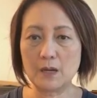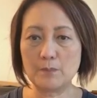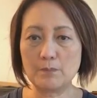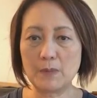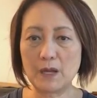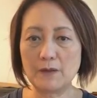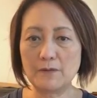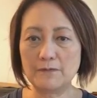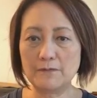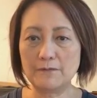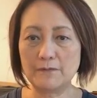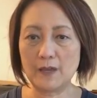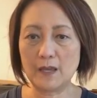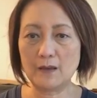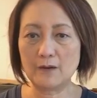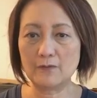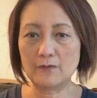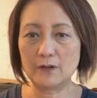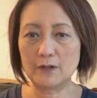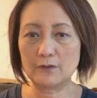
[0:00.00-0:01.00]
my
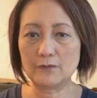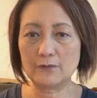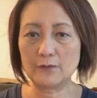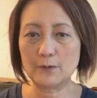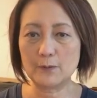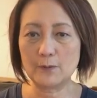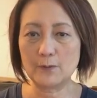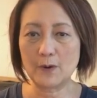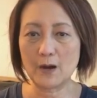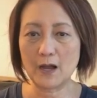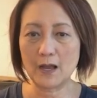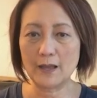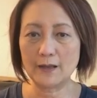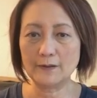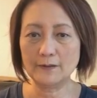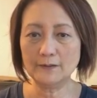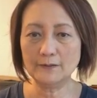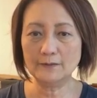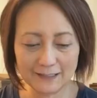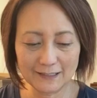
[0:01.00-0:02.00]
favorite for a while.